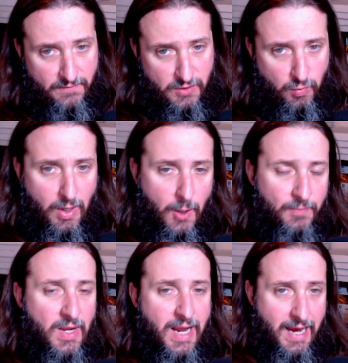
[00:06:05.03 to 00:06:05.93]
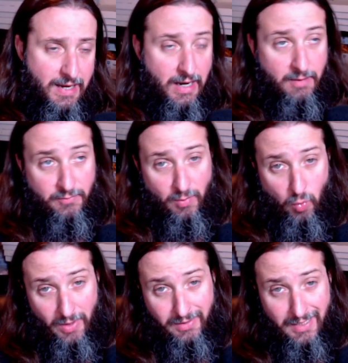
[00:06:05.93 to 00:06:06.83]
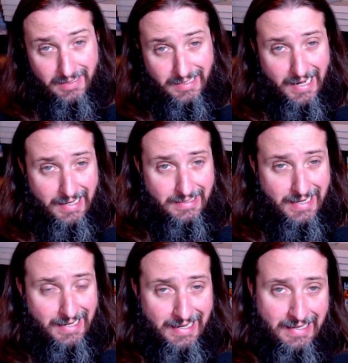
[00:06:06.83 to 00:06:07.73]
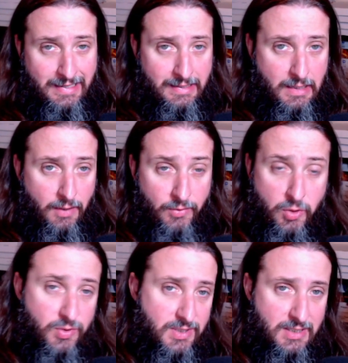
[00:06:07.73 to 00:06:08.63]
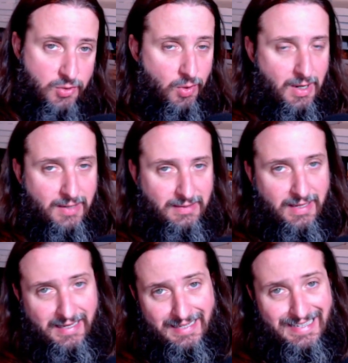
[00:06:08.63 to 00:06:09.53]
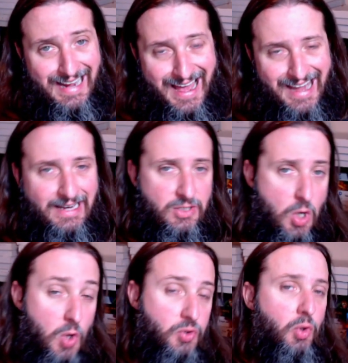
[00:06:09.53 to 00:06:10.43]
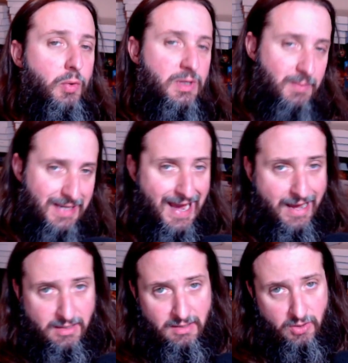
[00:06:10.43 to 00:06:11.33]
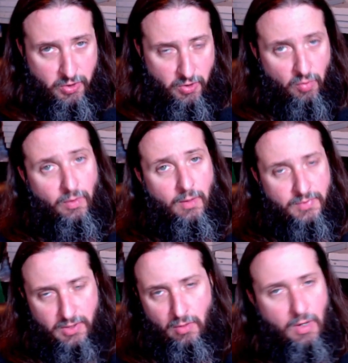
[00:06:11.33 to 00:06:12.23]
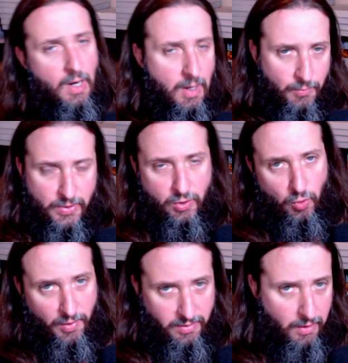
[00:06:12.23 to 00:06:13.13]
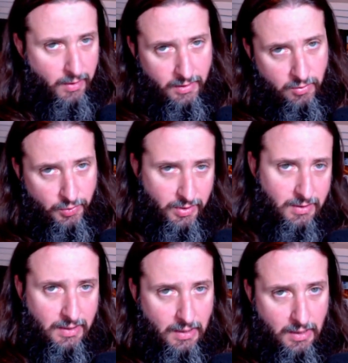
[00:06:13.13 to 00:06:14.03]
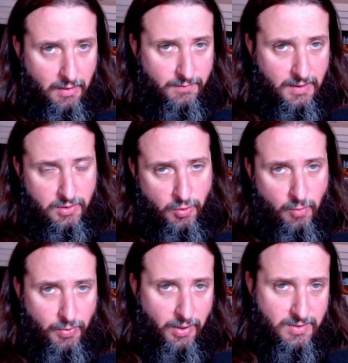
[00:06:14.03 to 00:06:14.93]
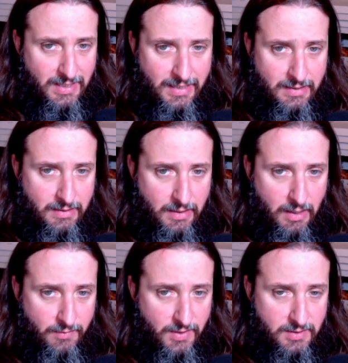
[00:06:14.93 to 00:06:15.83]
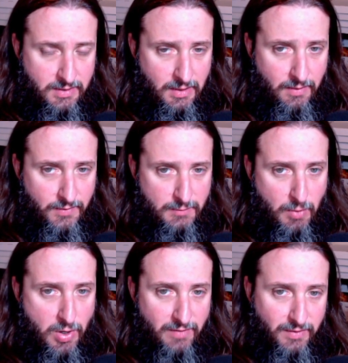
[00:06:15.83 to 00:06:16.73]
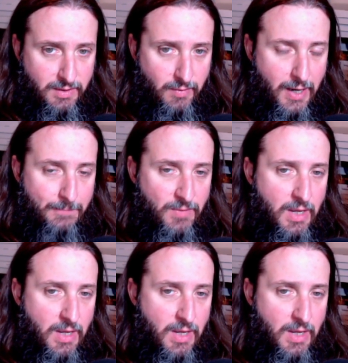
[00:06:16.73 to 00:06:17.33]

as well. And from what they said is that any new seasonal content that gets added is also going to be added to the Eternal Realm. So pretty cool that they're including the Eternal players in this part of it, right?